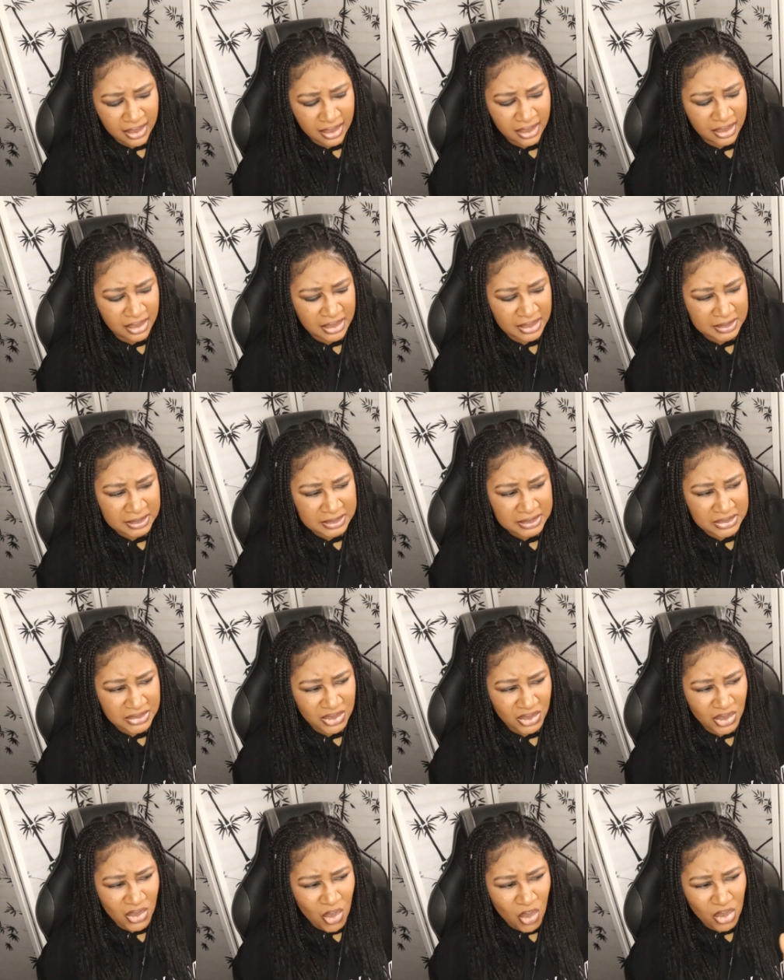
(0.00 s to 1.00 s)

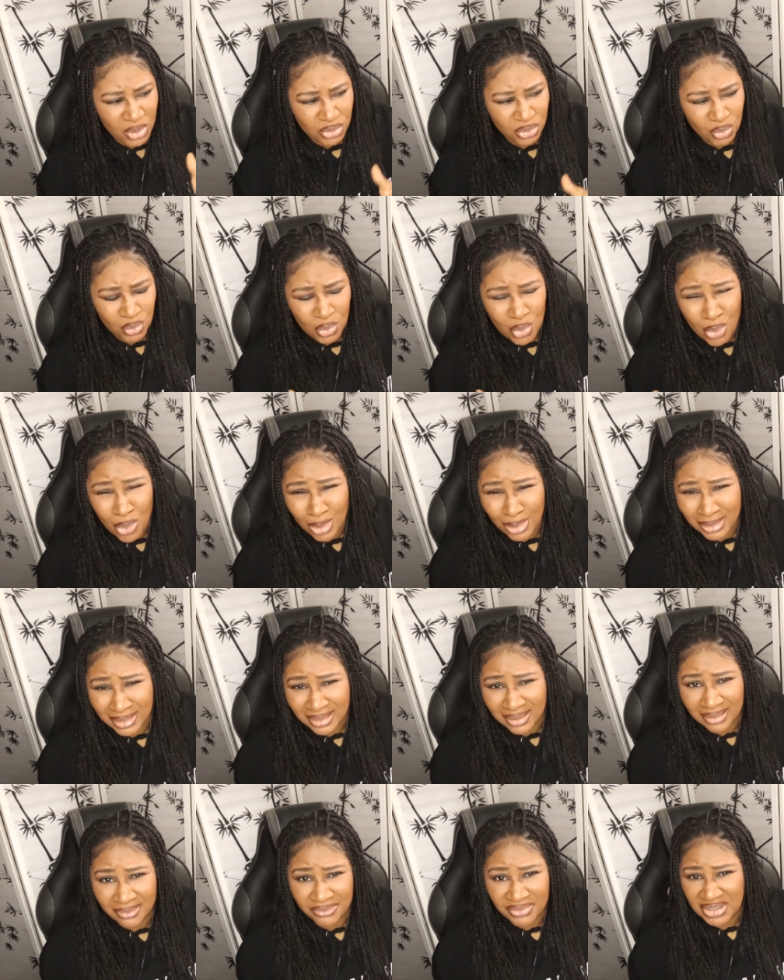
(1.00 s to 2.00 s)
um, going through all
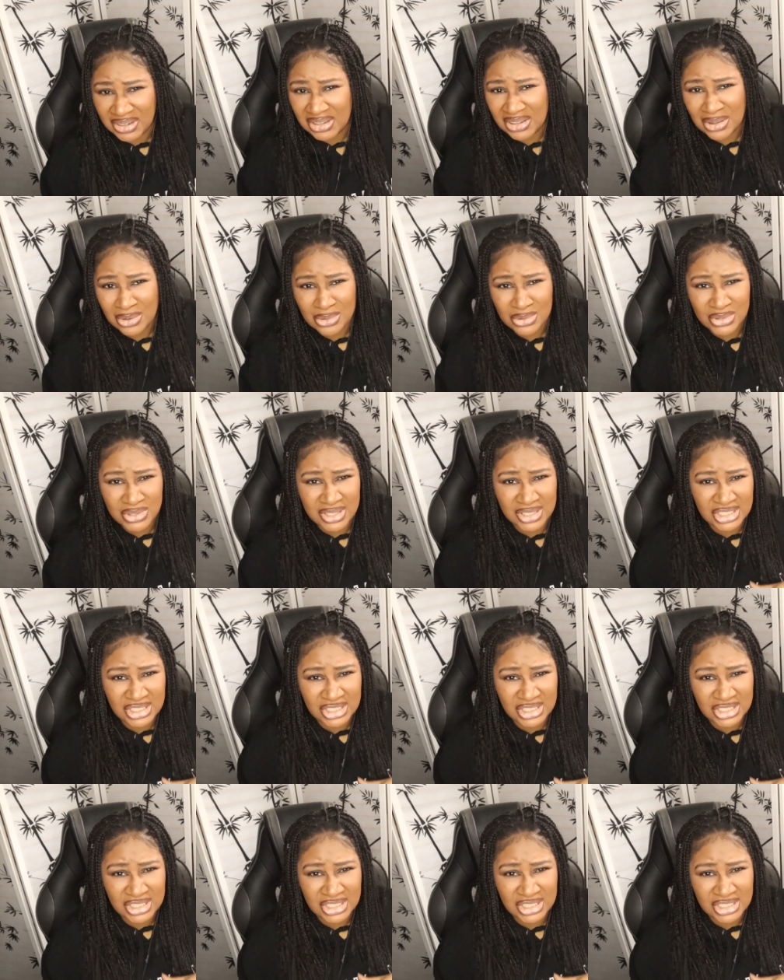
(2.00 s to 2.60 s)
the videos